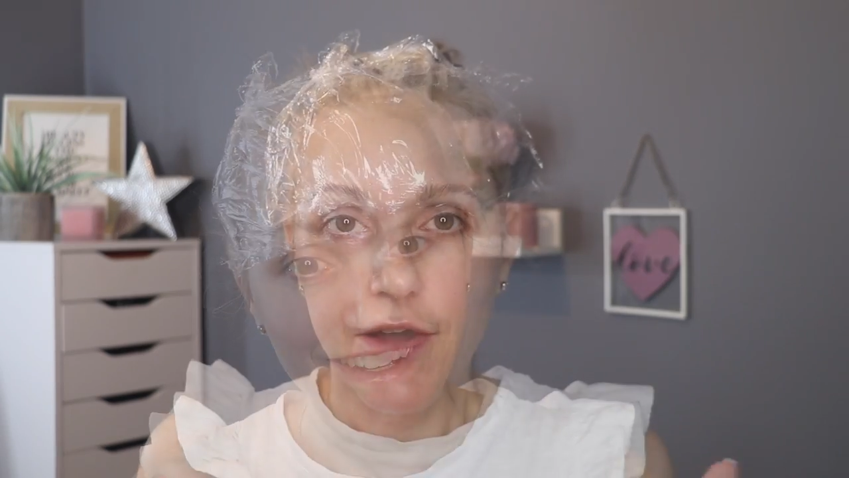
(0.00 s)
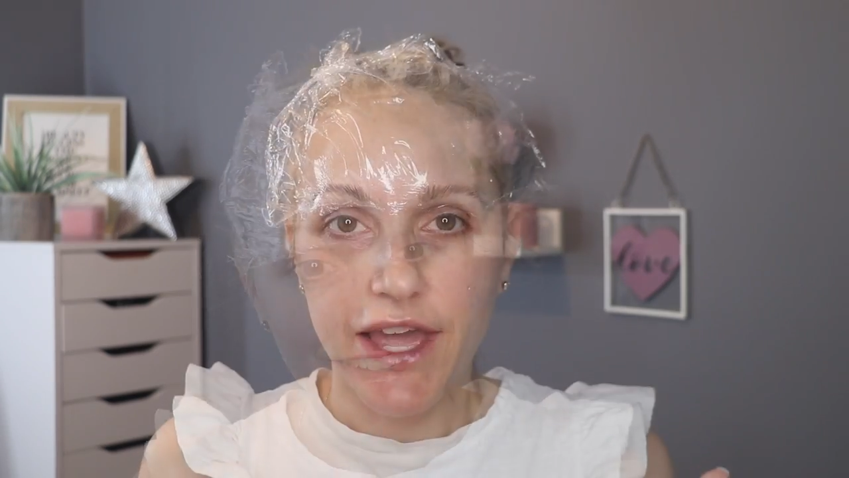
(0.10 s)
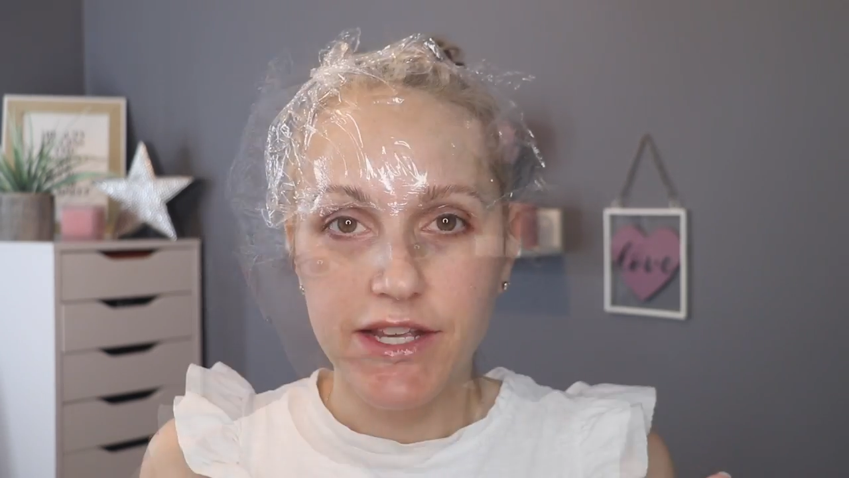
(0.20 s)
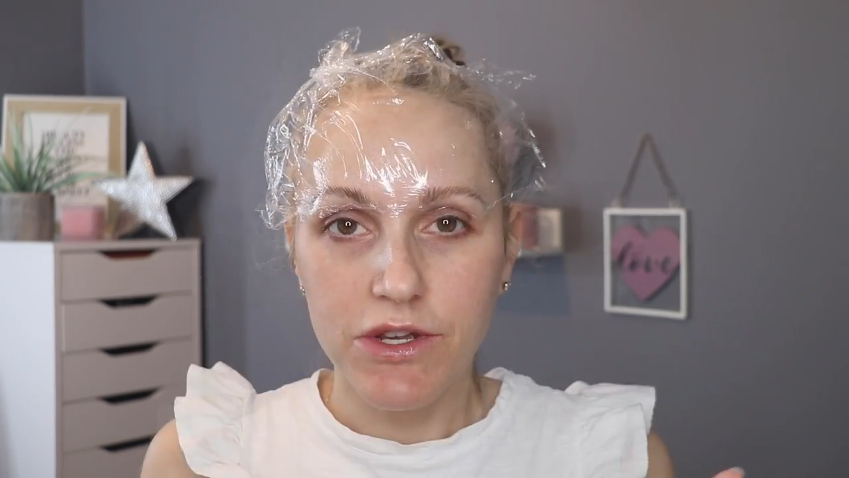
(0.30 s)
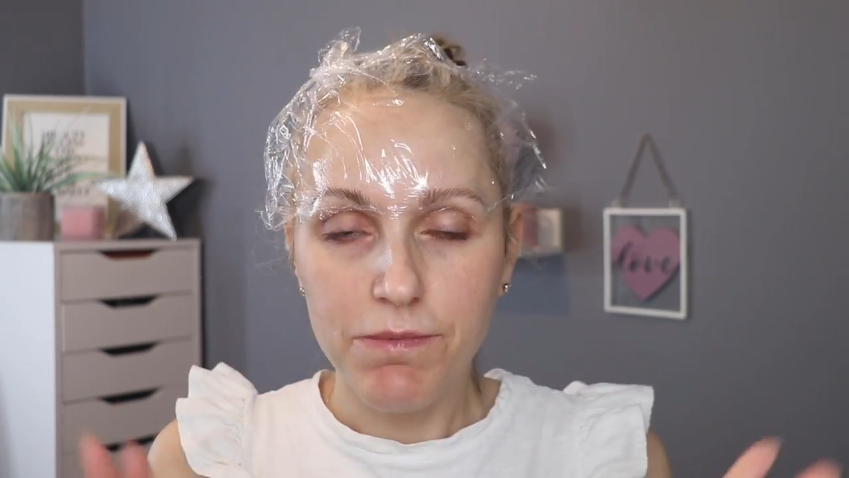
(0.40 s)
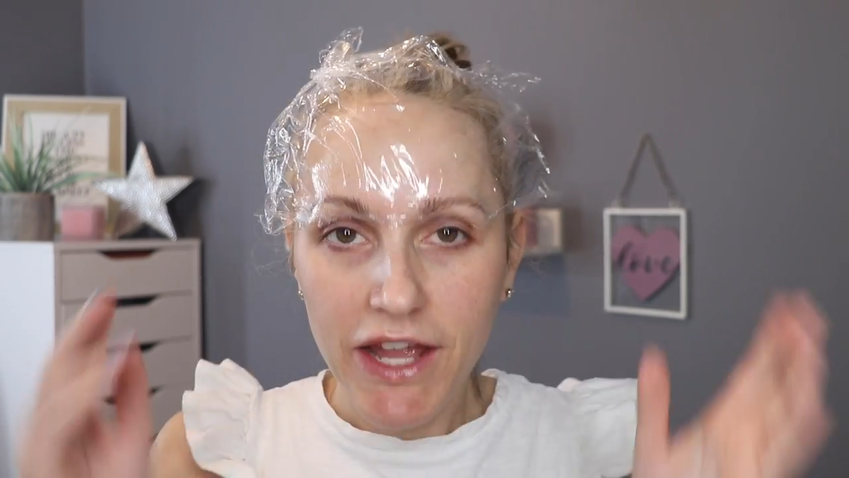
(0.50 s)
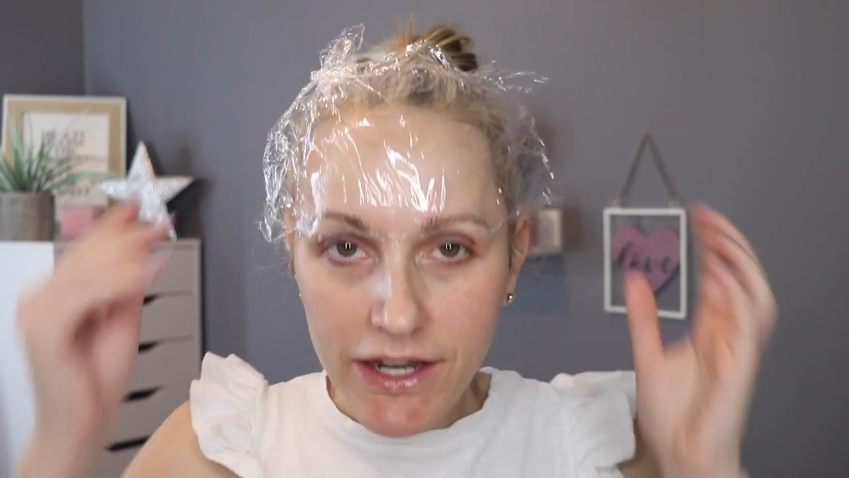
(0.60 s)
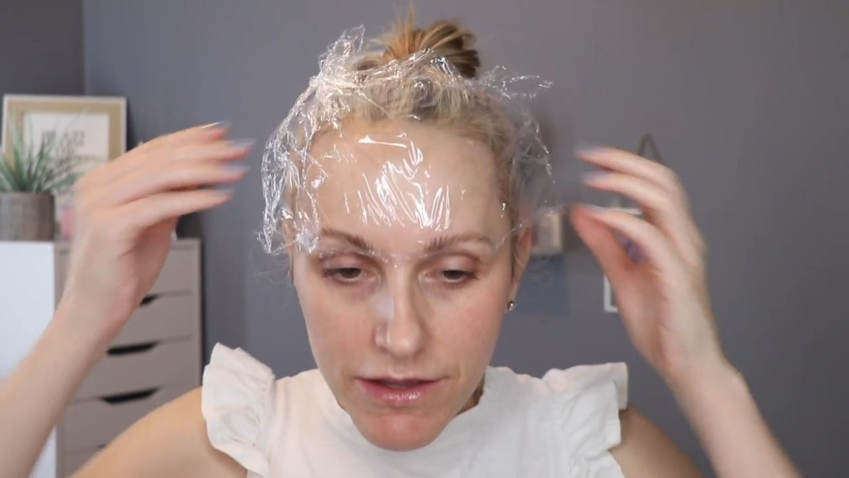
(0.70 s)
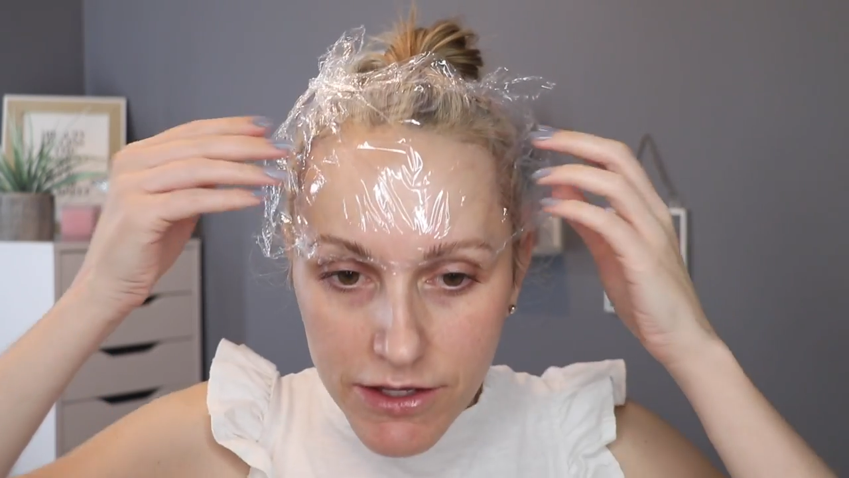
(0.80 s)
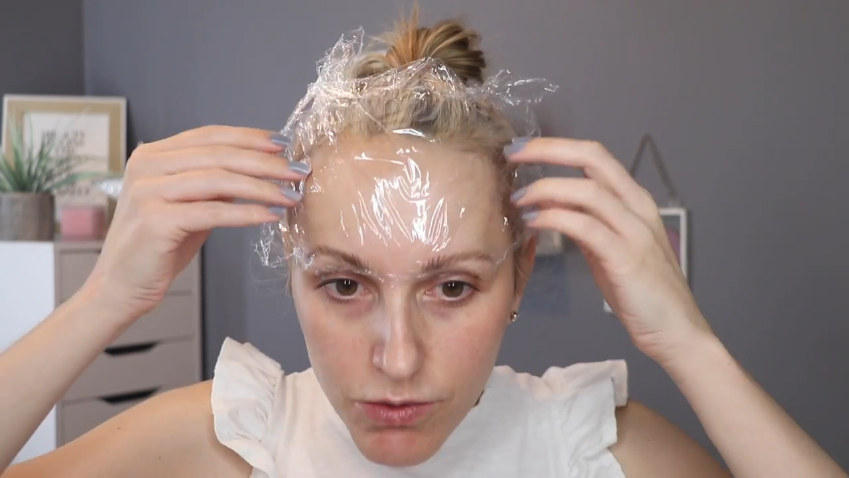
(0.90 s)
Okay, so it's
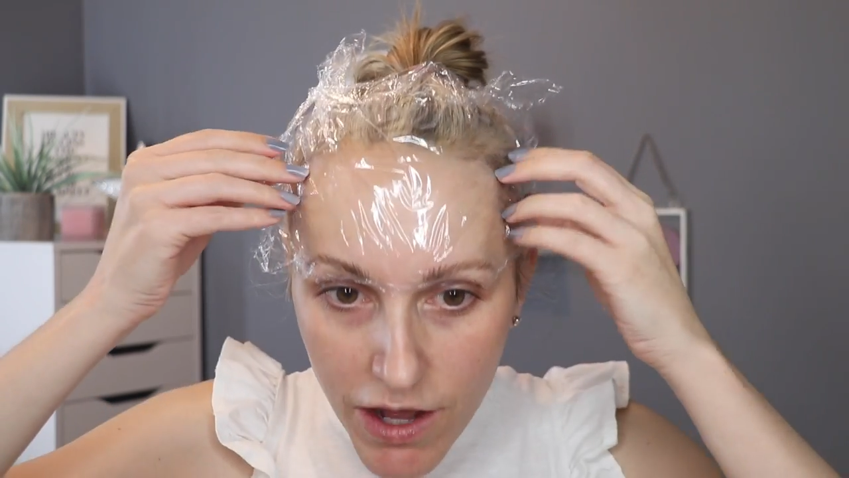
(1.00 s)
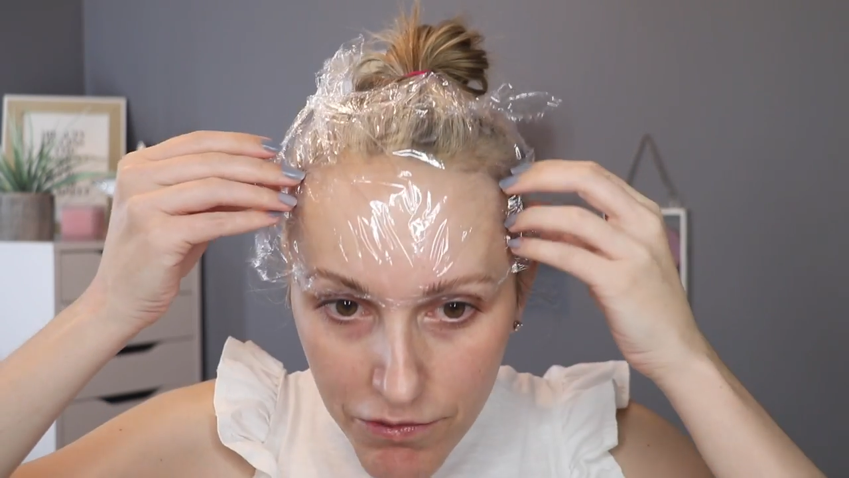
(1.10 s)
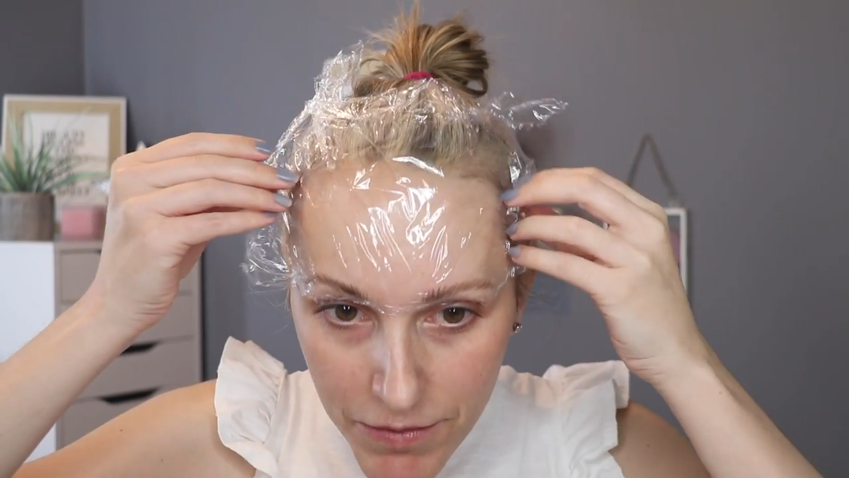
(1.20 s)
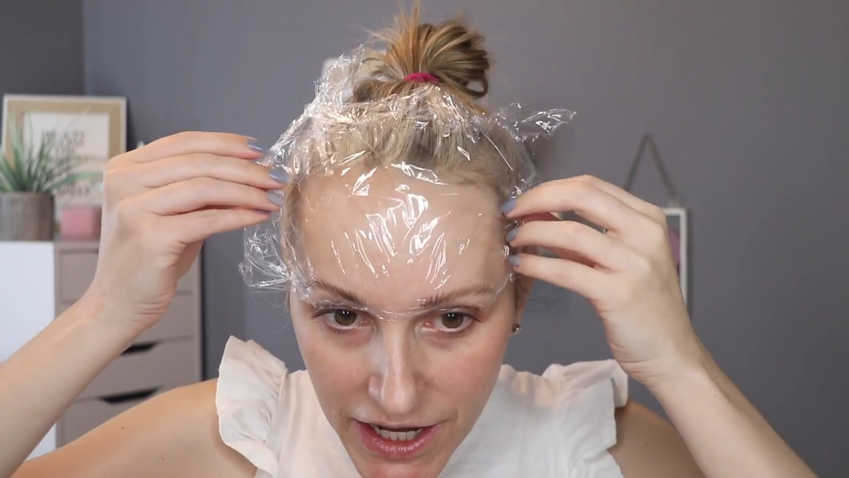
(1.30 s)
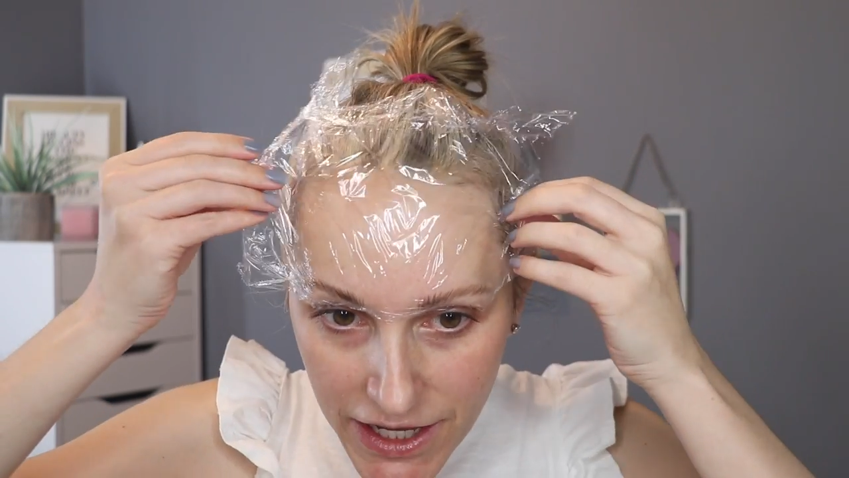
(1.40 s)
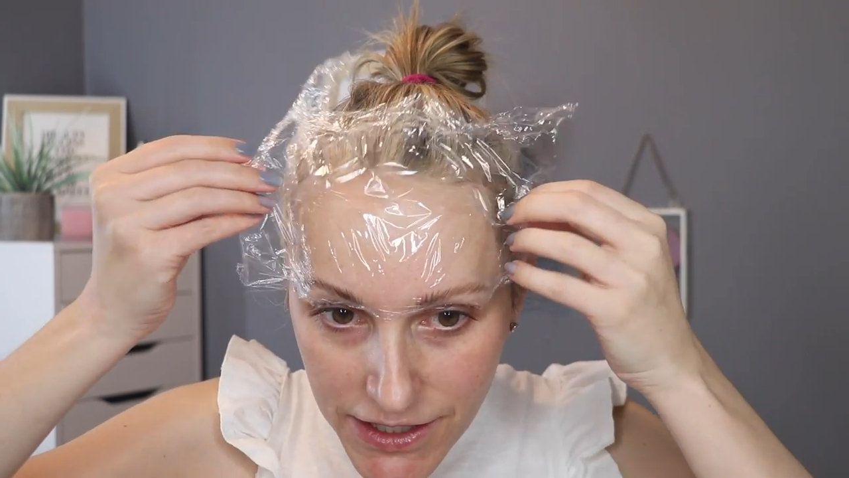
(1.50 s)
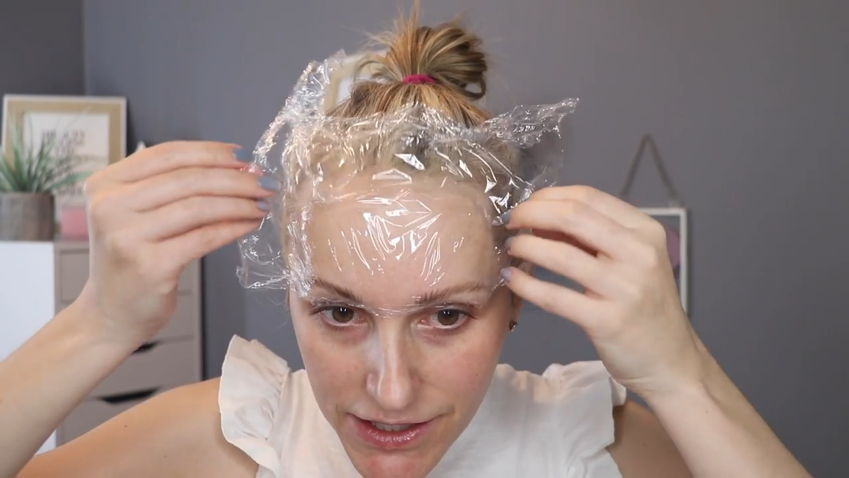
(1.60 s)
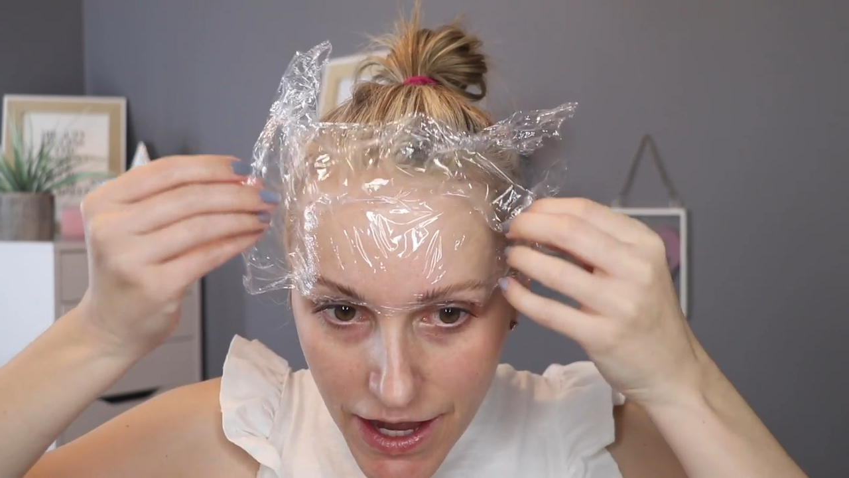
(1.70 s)
been the 12 minutes.